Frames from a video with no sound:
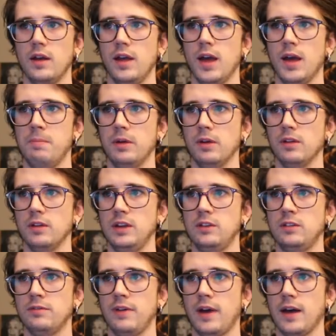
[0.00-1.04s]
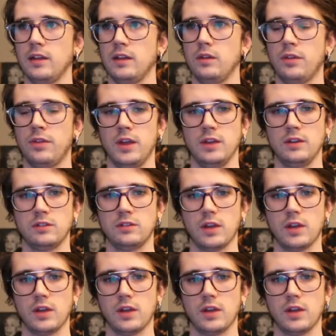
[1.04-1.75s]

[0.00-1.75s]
ability to value things